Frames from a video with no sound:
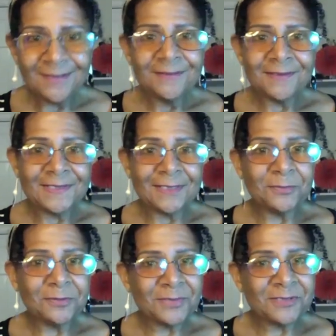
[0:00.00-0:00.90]
the
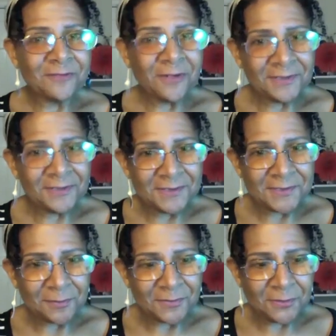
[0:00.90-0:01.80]
symptoms of
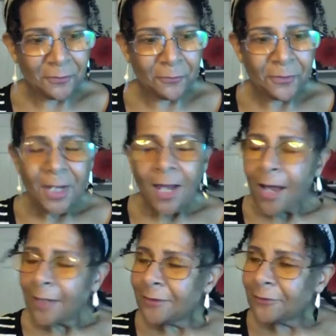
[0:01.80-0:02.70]
autism. So,
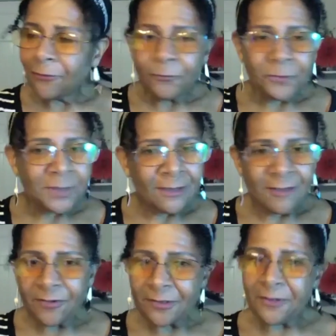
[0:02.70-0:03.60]
we
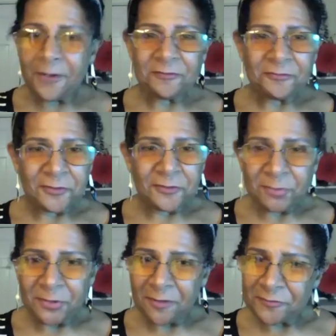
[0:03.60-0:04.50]
love our law
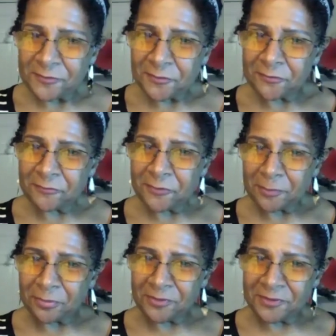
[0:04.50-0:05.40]
enforcement officers. We
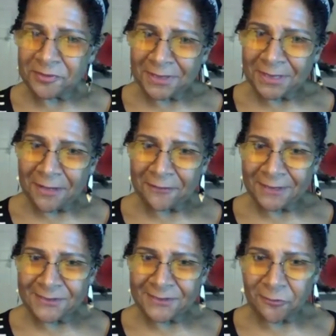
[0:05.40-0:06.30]
appreciate how
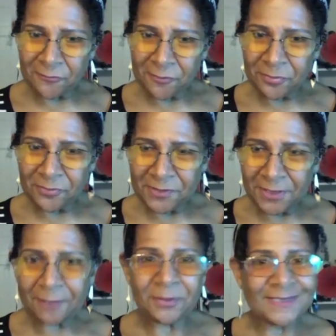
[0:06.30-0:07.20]
they serve and
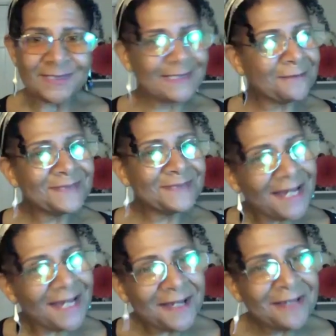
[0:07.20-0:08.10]
protect, but
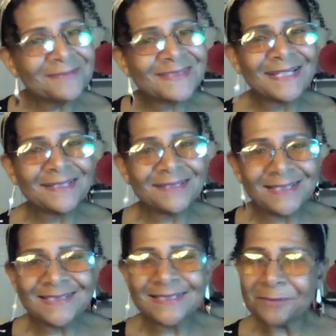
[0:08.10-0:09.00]
sometimes they
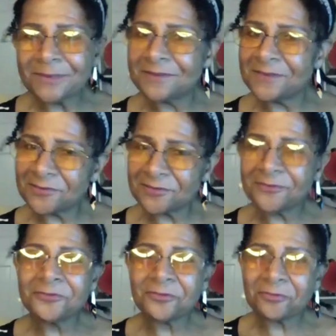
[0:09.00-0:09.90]
need some
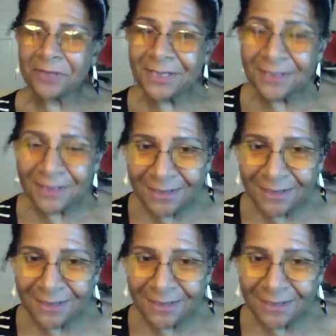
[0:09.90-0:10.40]
additional training.